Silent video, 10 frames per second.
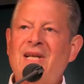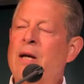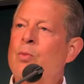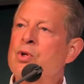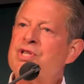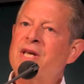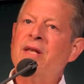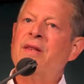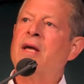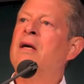And we're
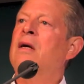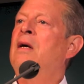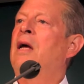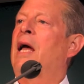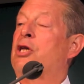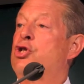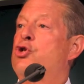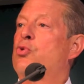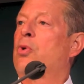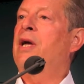seeing the
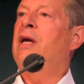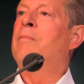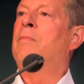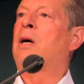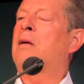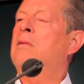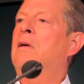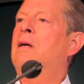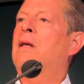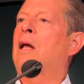extreme uh,
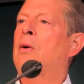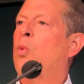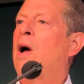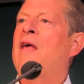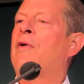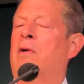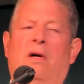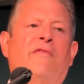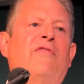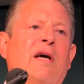
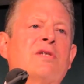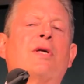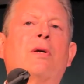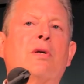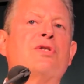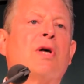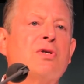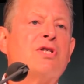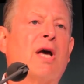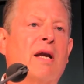weather events that are
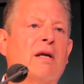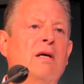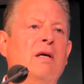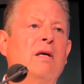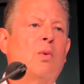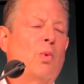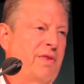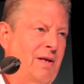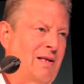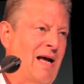associated
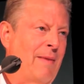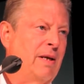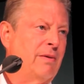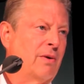with the climate